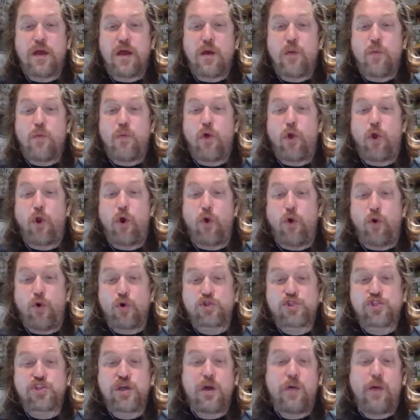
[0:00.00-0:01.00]
we'll
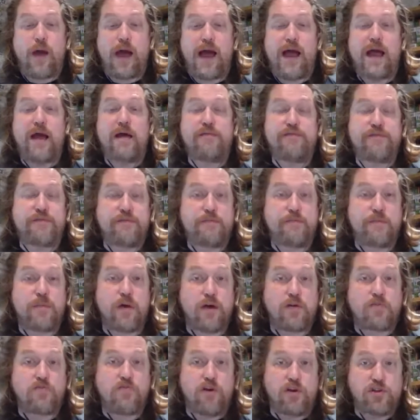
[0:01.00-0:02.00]
also have
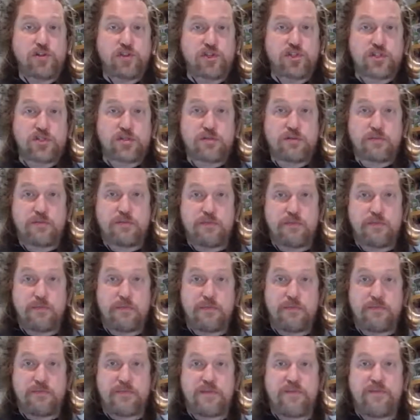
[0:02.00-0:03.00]
across
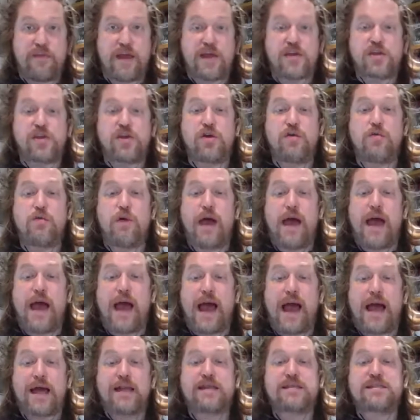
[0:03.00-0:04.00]
the venue
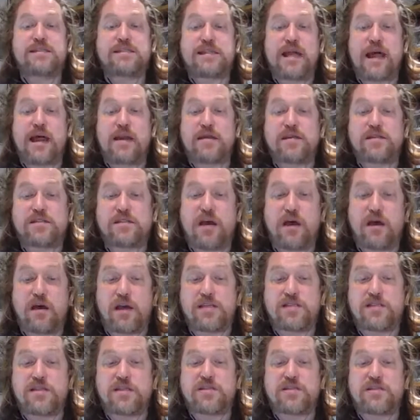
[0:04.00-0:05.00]
hand
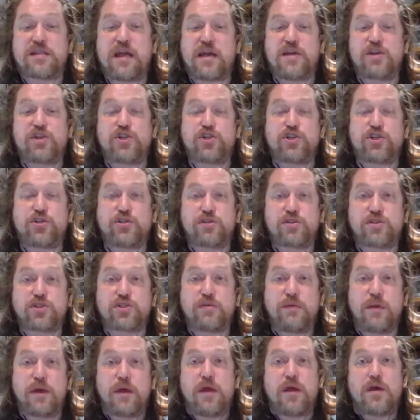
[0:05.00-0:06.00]
sanitizer
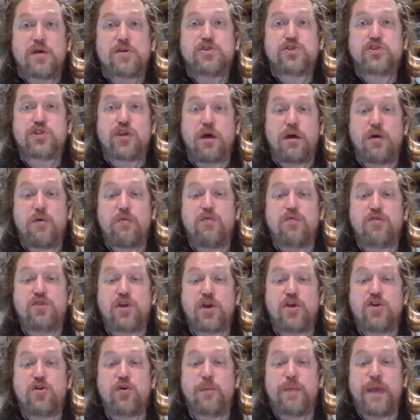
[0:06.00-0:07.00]
stations, so
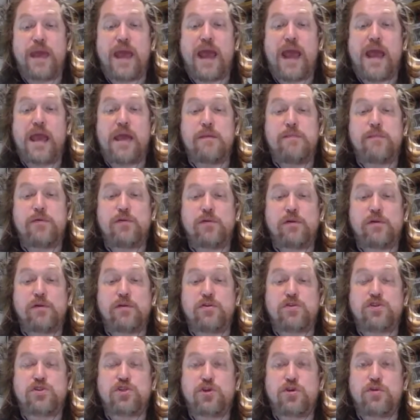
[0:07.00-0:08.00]
that you'll be
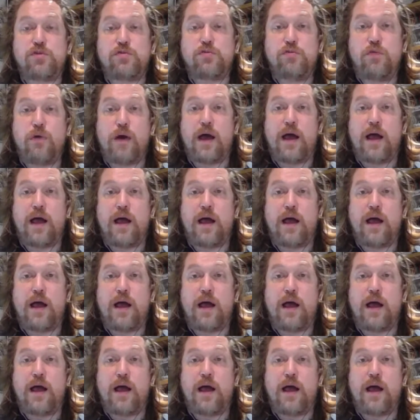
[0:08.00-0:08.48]
able to